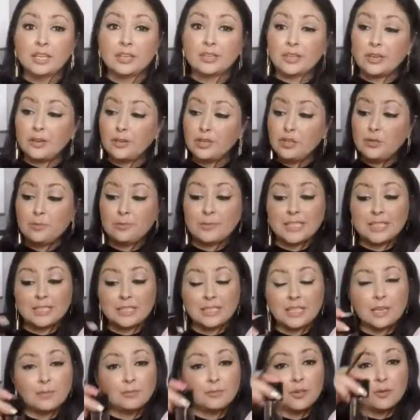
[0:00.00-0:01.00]
girl, you mess
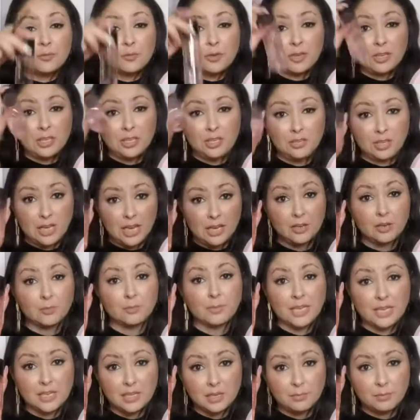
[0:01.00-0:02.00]
up, don't worry. You got your
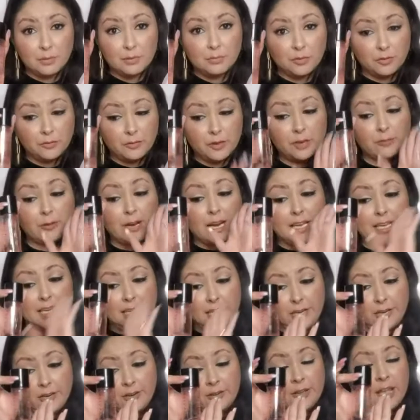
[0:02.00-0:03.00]
makeup remover right
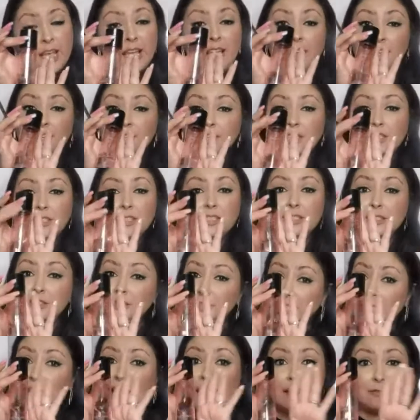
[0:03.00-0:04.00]
here. It's going to
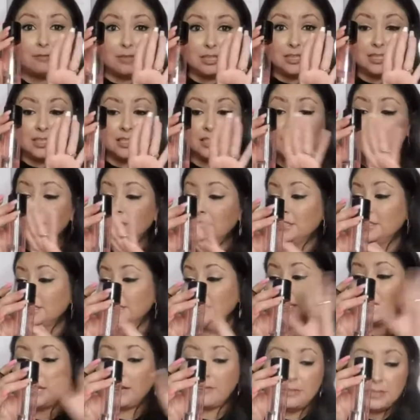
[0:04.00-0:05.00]
delete everything. It's going to
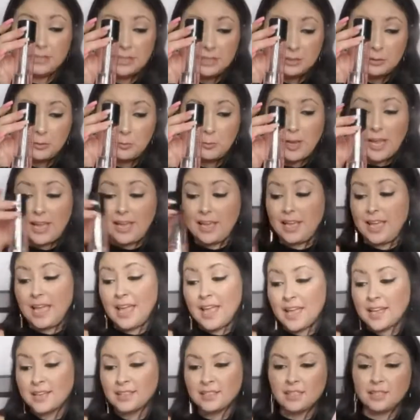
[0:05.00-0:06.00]
take everything away.
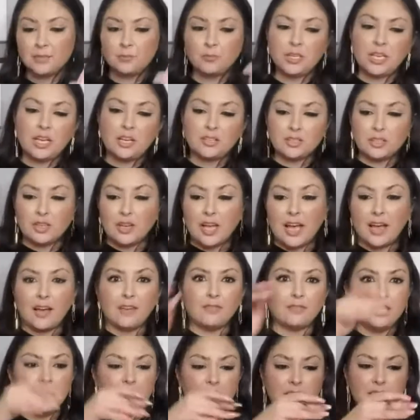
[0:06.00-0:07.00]
And we also
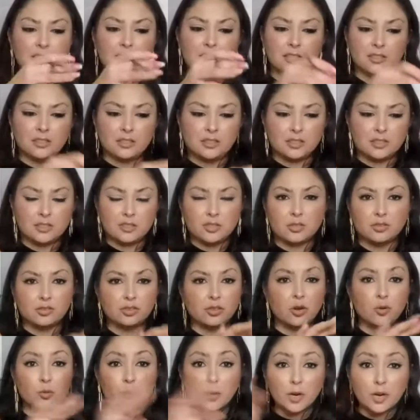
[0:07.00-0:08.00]
have the concealer. So
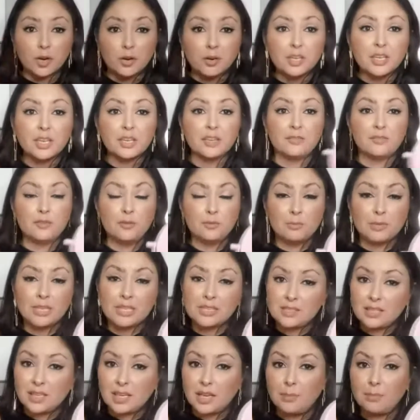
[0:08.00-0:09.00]
don't worry if you
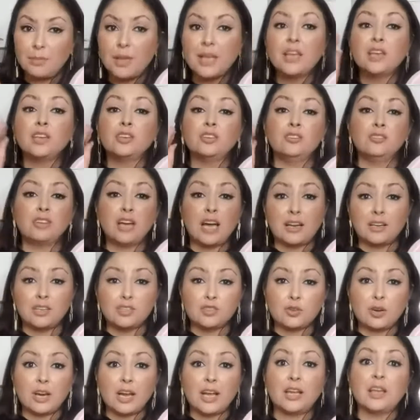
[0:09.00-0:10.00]
mess up. You got
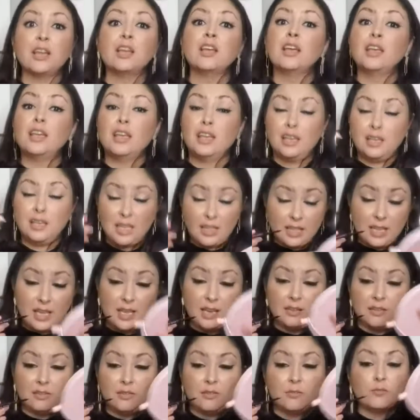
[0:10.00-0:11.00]
to try, and
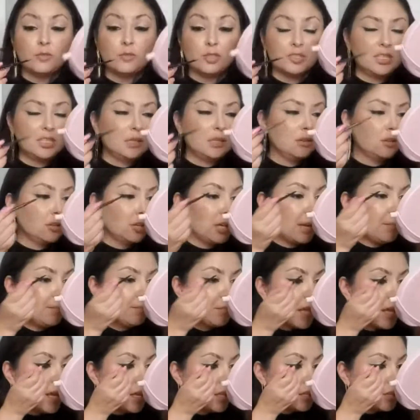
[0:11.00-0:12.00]
then we'll see. Okay?
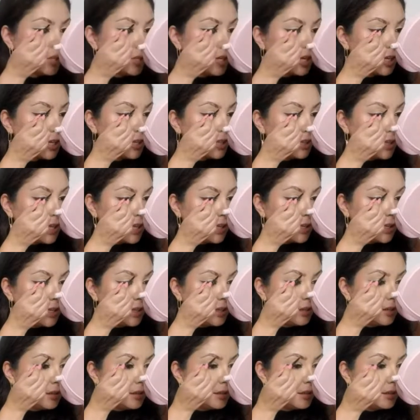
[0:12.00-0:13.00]
So you're going to line
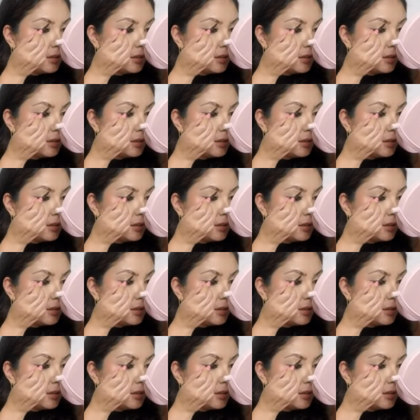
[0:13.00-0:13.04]
it.